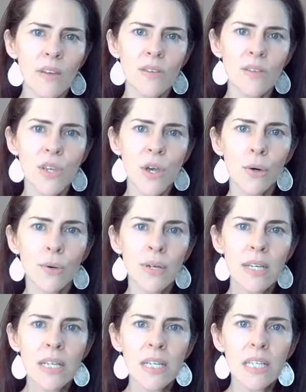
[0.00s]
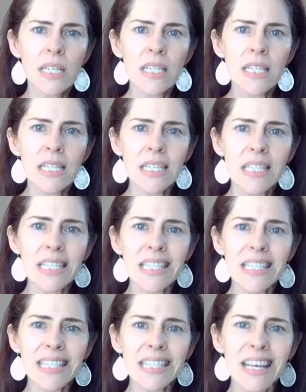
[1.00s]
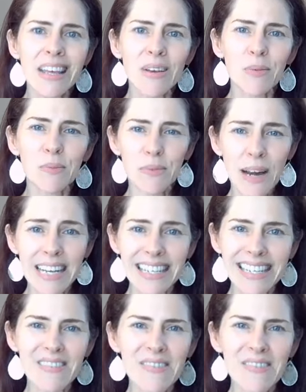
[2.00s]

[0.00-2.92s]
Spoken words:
So, right,